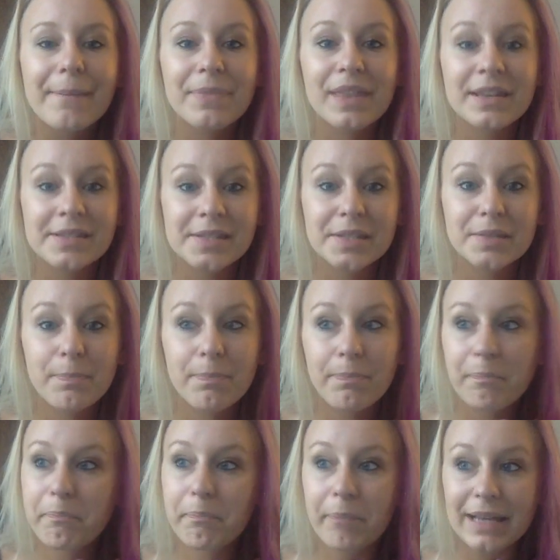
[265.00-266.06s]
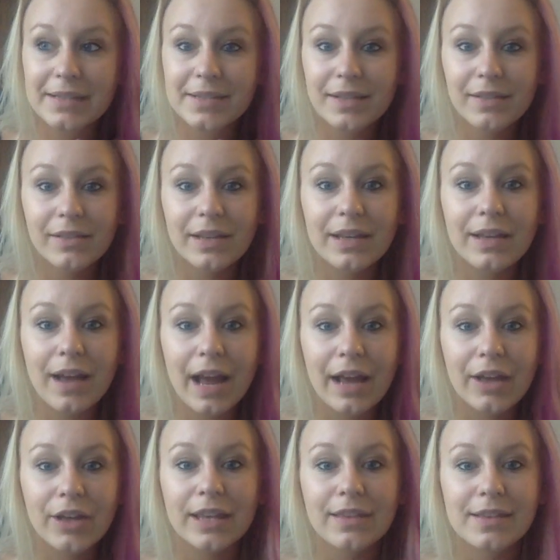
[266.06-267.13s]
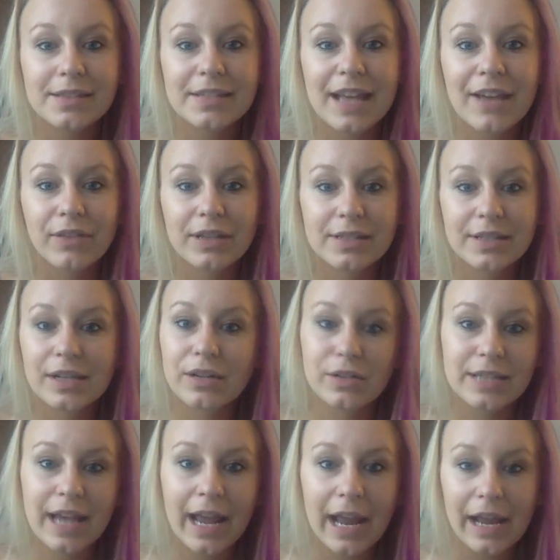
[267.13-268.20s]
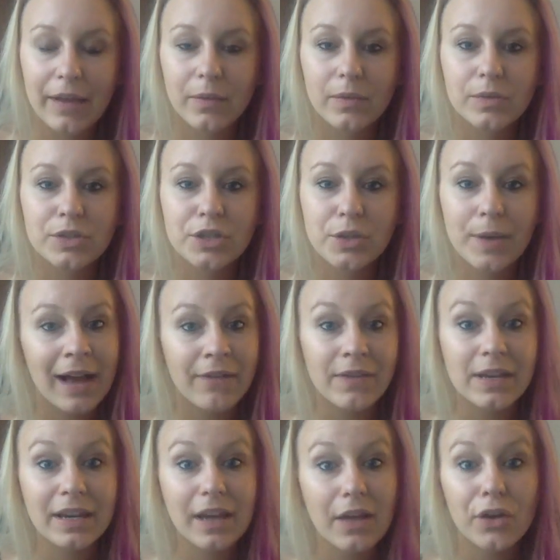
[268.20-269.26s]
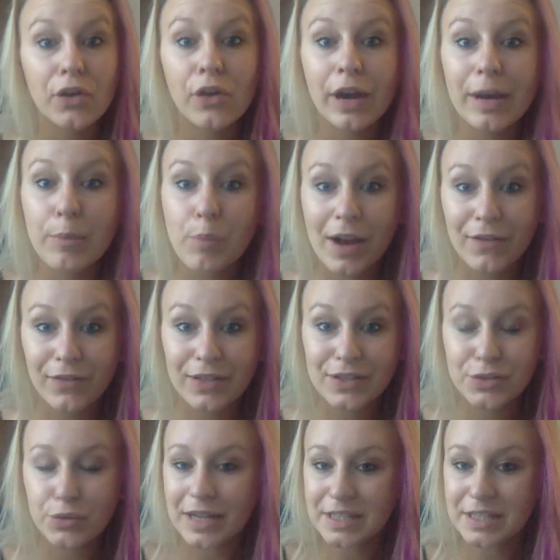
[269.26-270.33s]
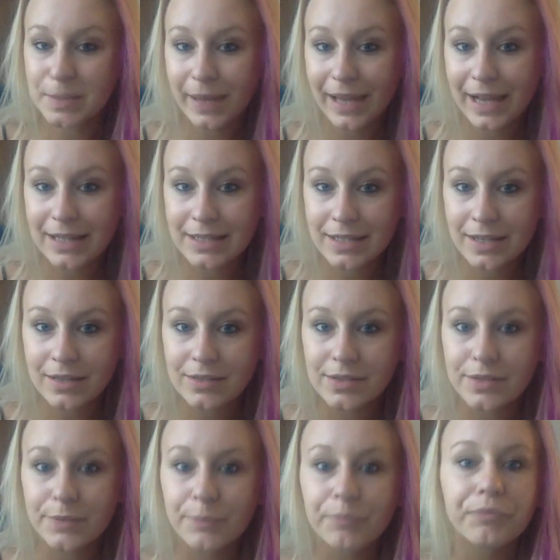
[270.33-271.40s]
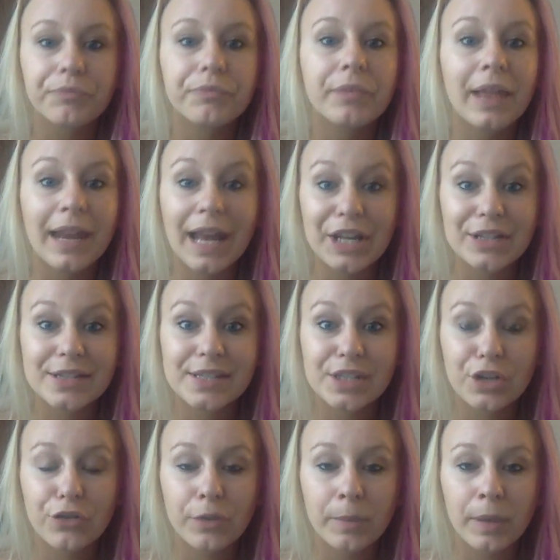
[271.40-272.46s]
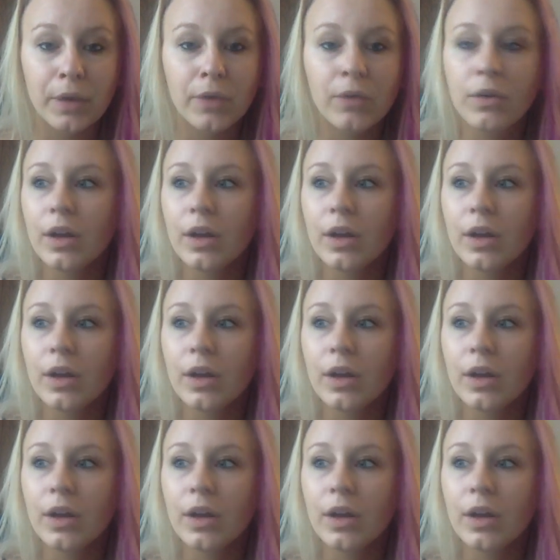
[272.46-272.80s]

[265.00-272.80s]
This is basically, I could eat this every single day. Do you have any other great breakfast recipe ideas that I could steal from you?